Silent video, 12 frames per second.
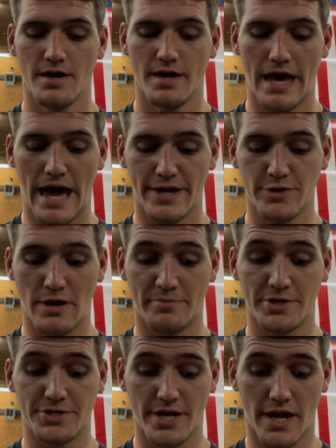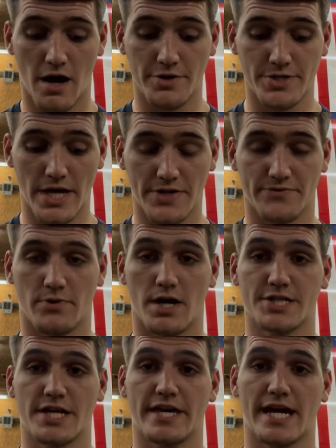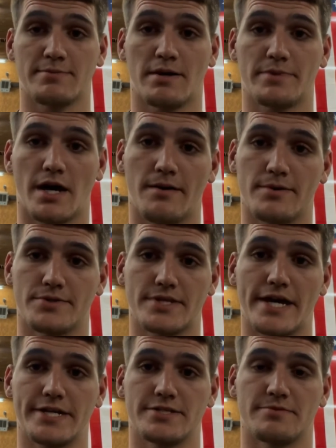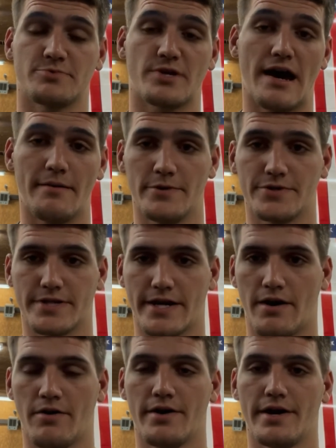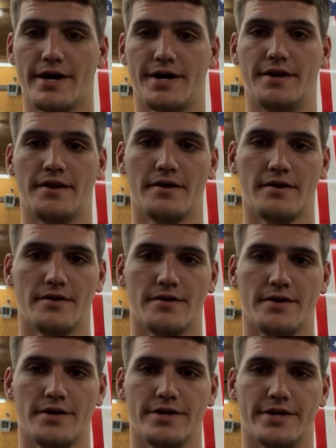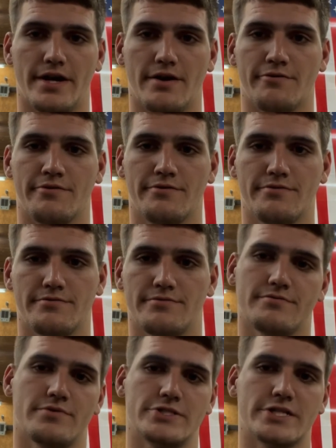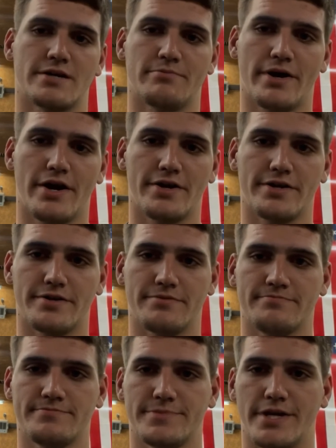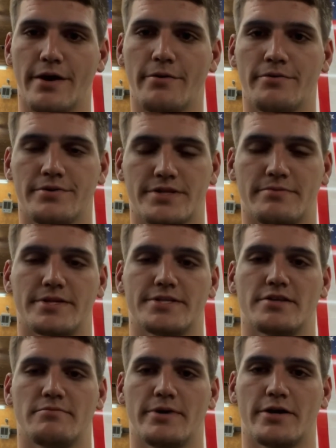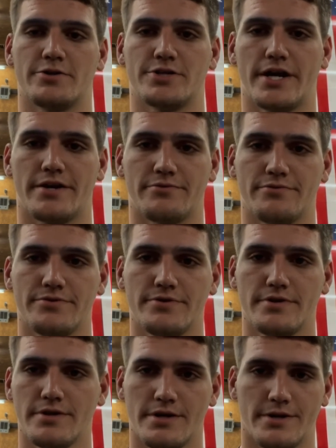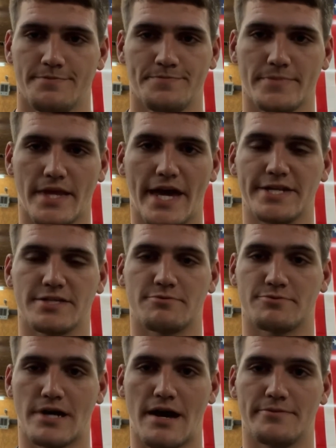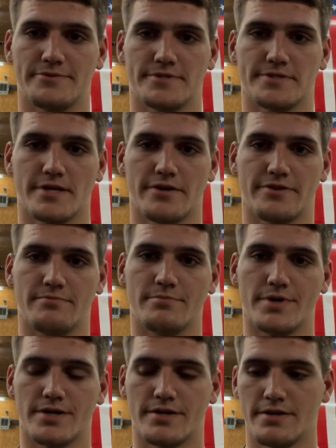I do appreciate all you guys for watching. I think I'm up to almost 80 subscribers now, and when you compare it to some of these other bigger channels, 80 subscribers is nothing. But